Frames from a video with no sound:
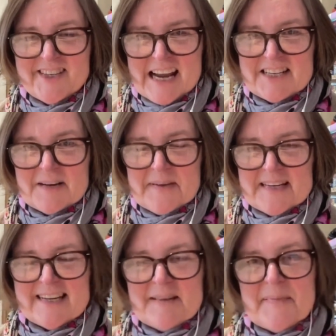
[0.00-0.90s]

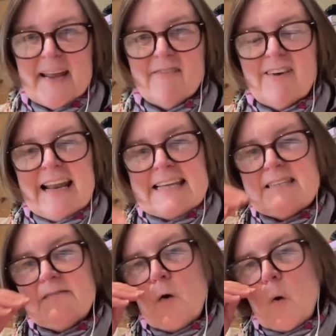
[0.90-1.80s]
ChatGPT being
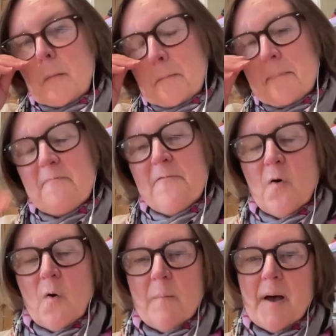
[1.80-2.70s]
released for
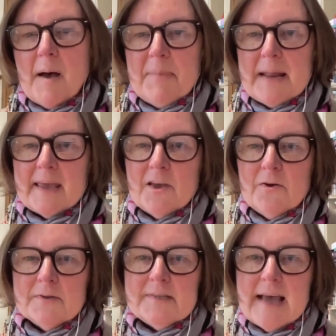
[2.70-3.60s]
public use,